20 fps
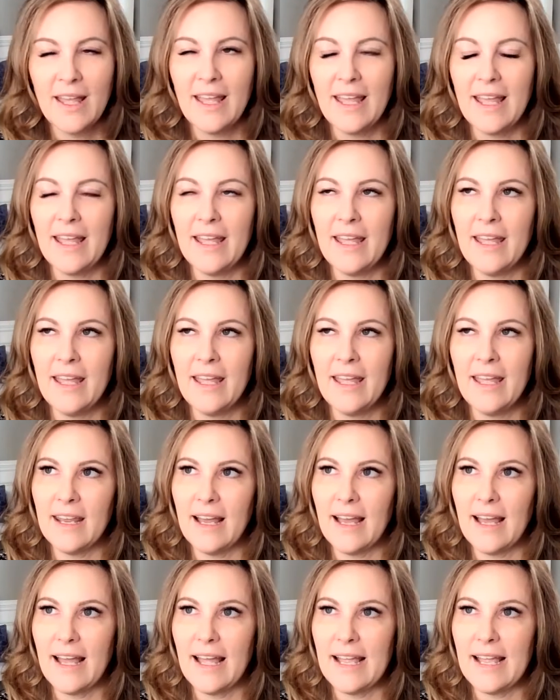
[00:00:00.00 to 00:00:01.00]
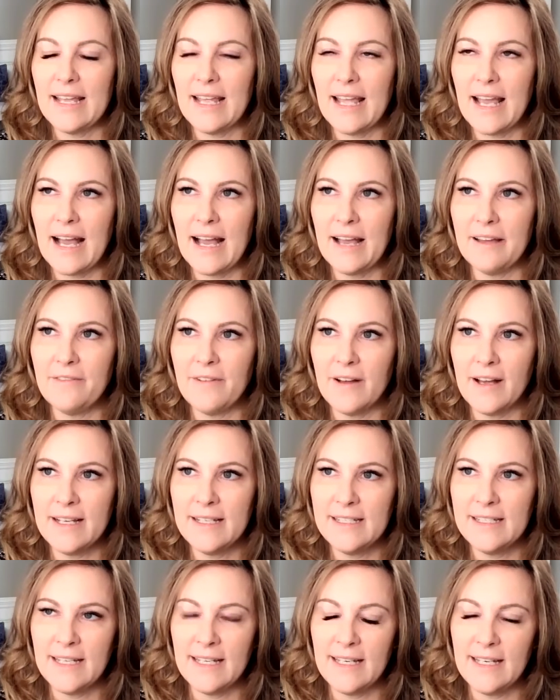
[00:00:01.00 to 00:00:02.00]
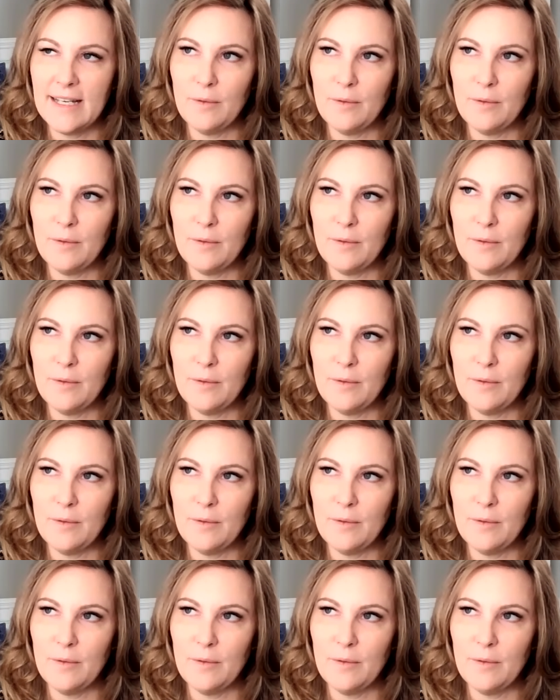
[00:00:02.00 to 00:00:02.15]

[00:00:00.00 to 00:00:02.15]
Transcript: And it, I find it